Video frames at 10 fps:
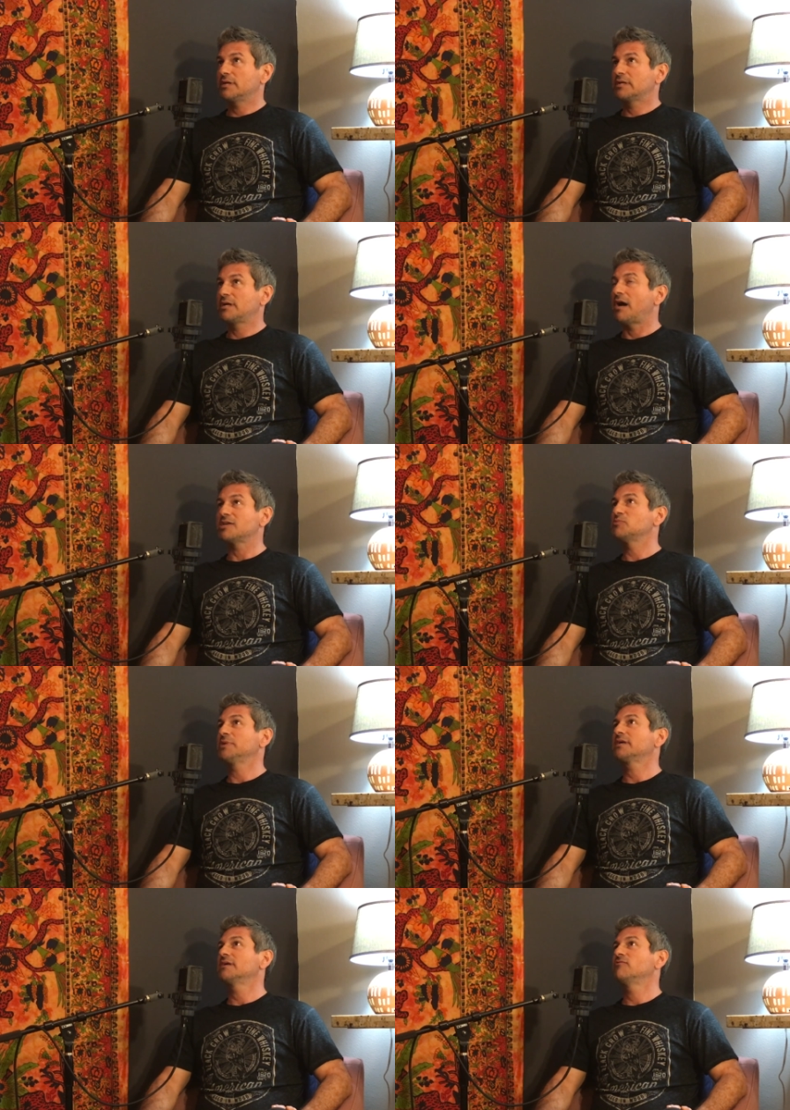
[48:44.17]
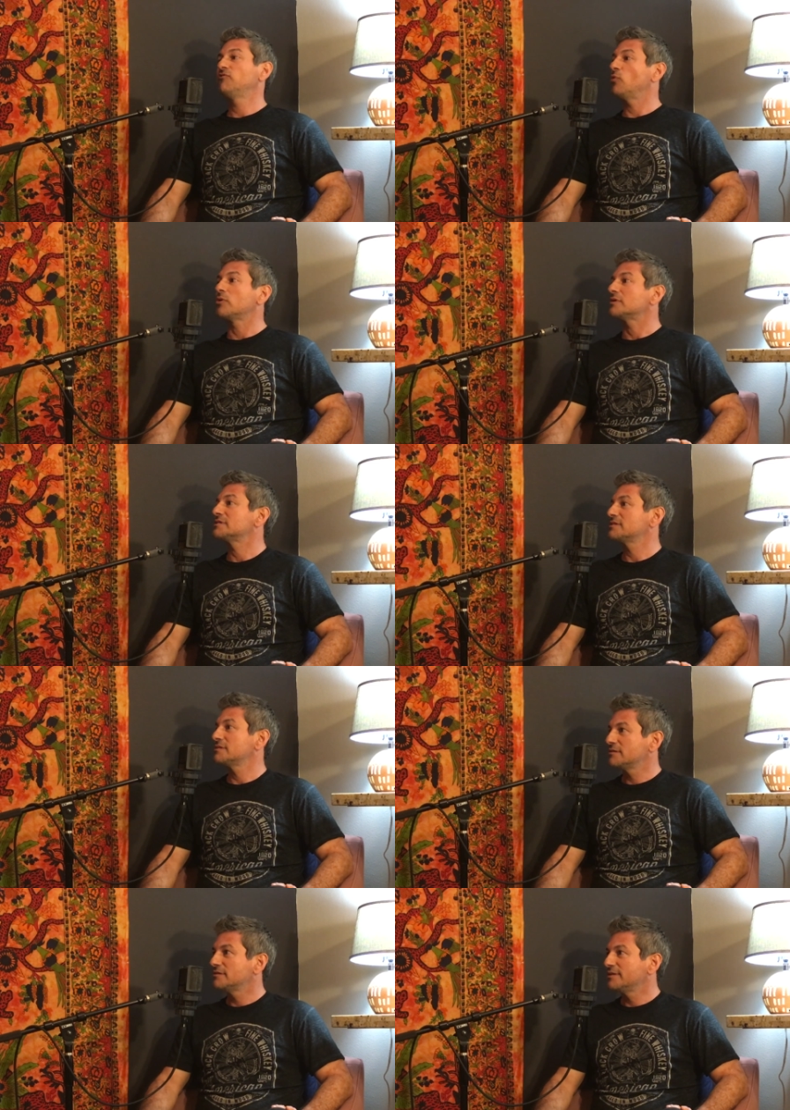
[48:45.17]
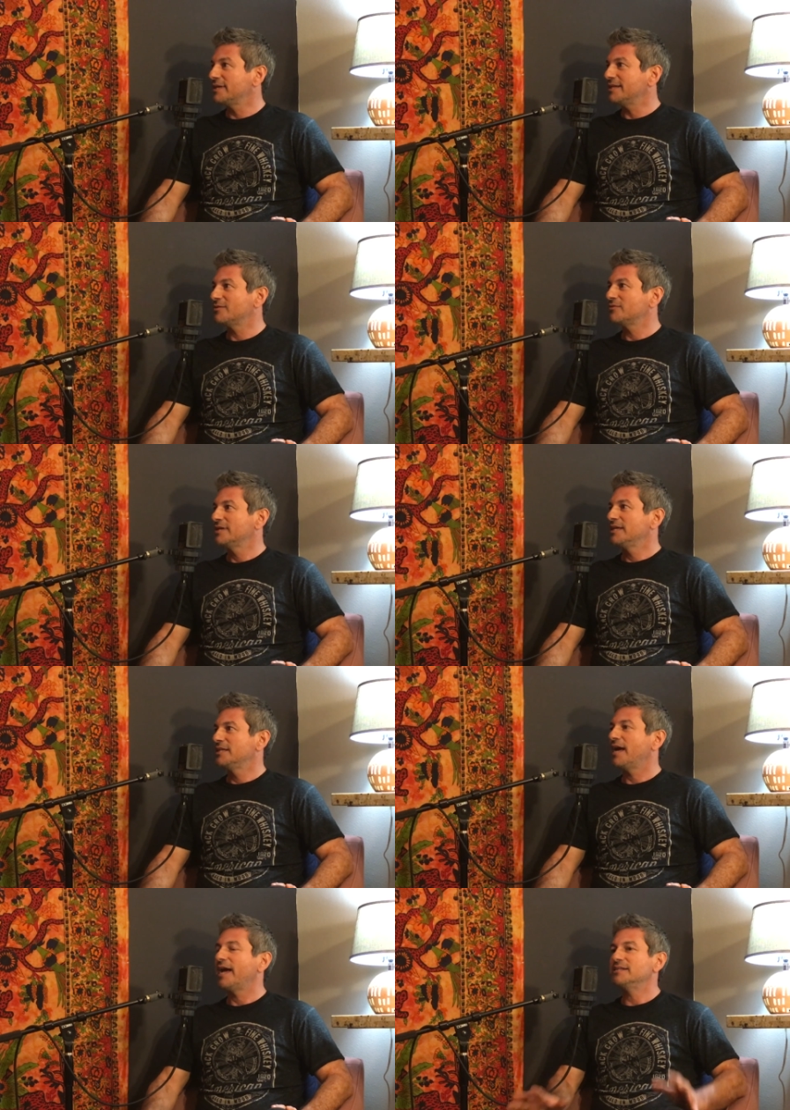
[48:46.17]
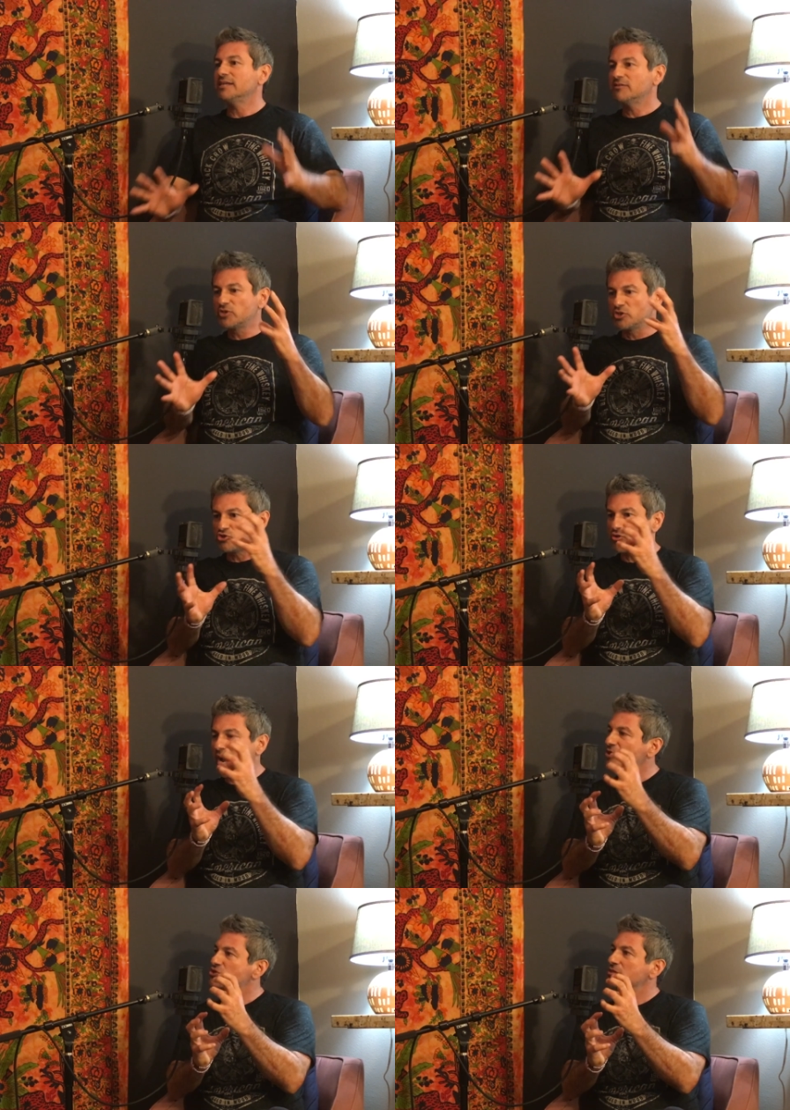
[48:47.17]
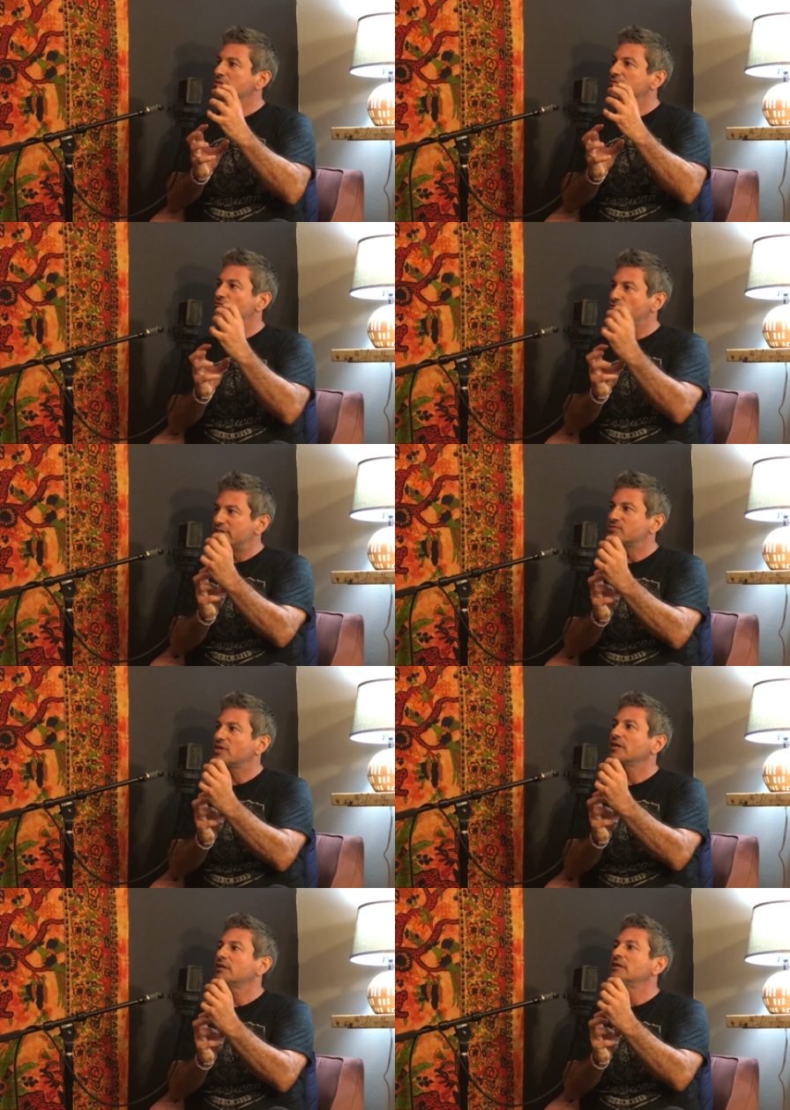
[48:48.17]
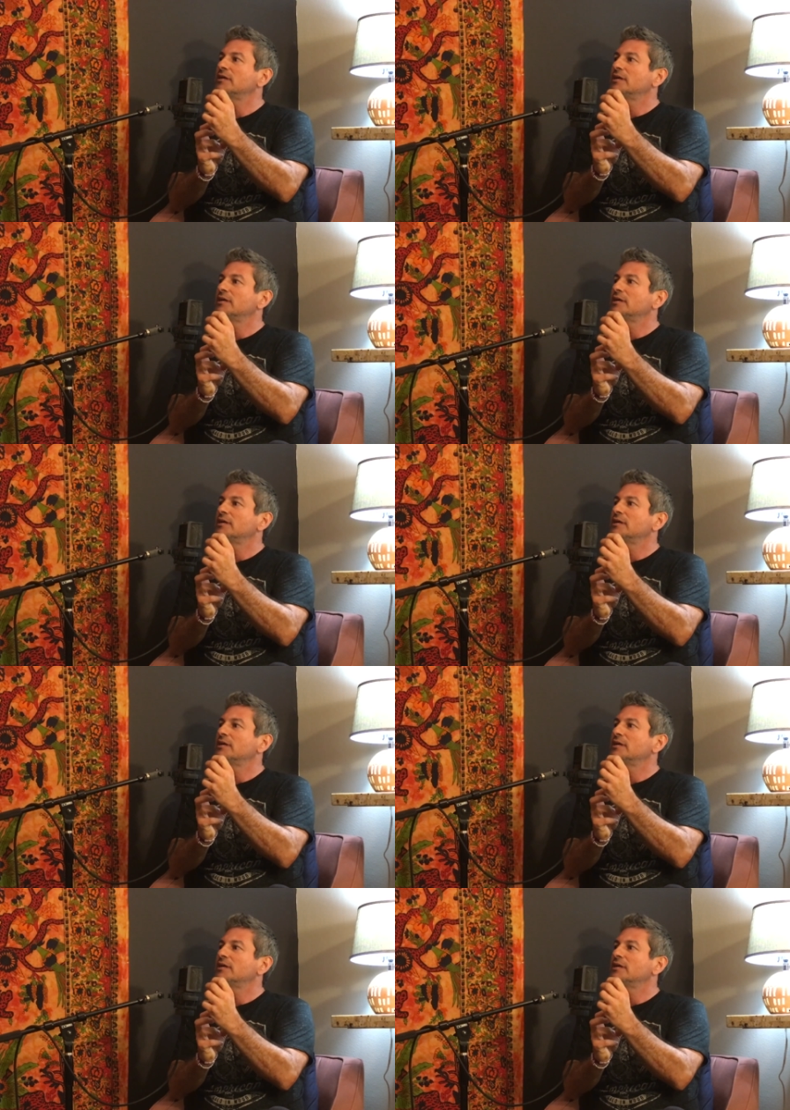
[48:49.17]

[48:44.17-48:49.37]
cosmic force. The idea of contraction, freezing,